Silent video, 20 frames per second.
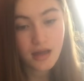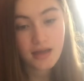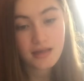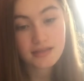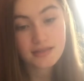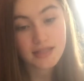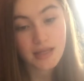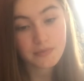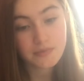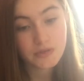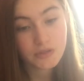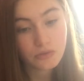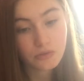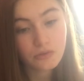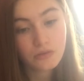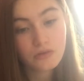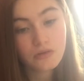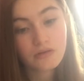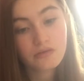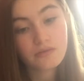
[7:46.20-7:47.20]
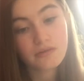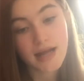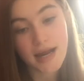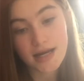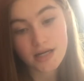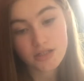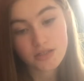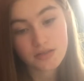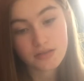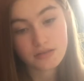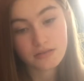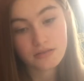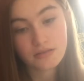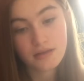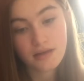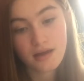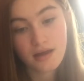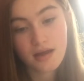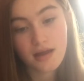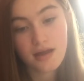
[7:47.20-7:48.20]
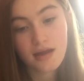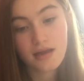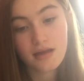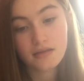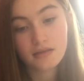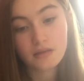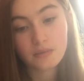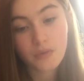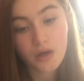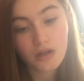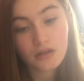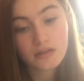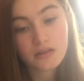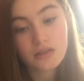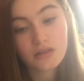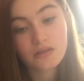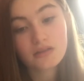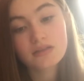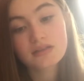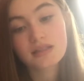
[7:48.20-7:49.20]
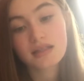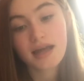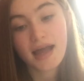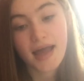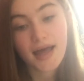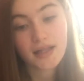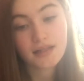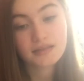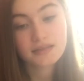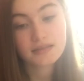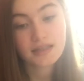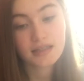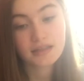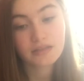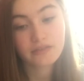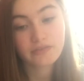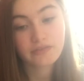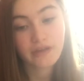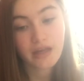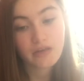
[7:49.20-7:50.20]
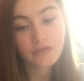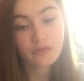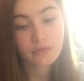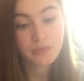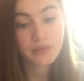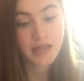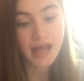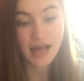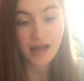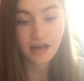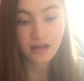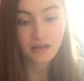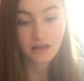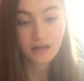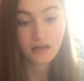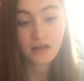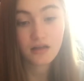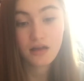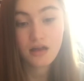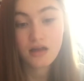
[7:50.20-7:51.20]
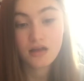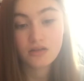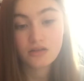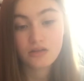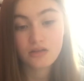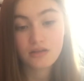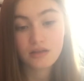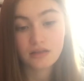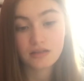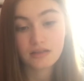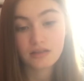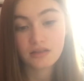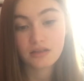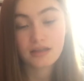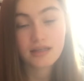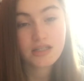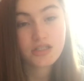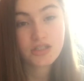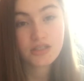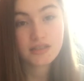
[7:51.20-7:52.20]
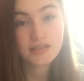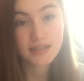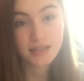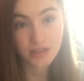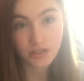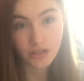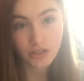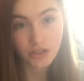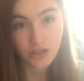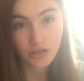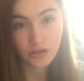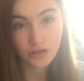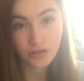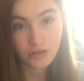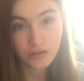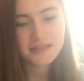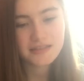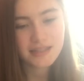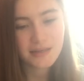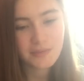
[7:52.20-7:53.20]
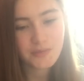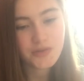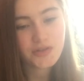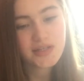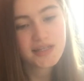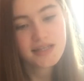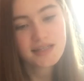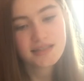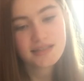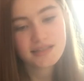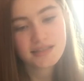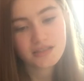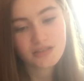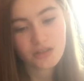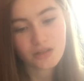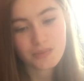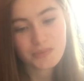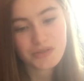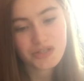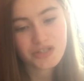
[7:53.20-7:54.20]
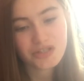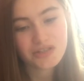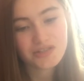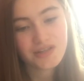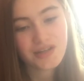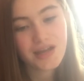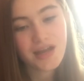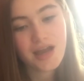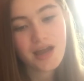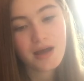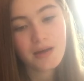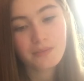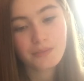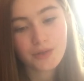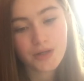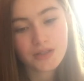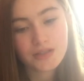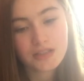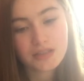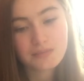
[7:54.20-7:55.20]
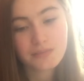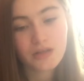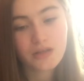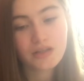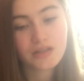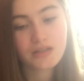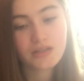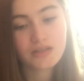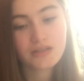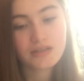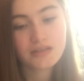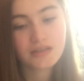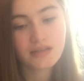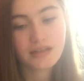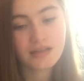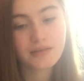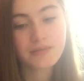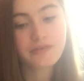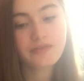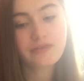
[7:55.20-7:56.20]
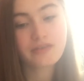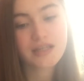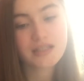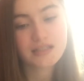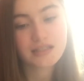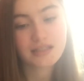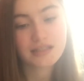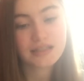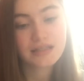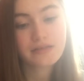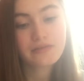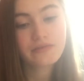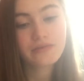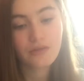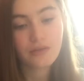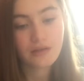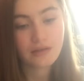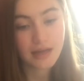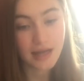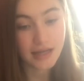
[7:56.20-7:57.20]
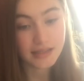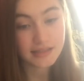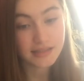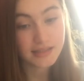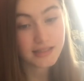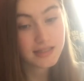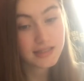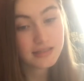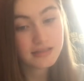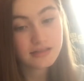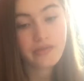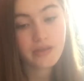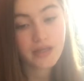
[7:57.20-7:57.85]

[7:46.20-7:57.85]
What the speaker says: Step 2, reaction. The molecules are held at a favourable angle so that the collisions can occur. Step 3, desorption. Product molecules are free to leave the catalyst.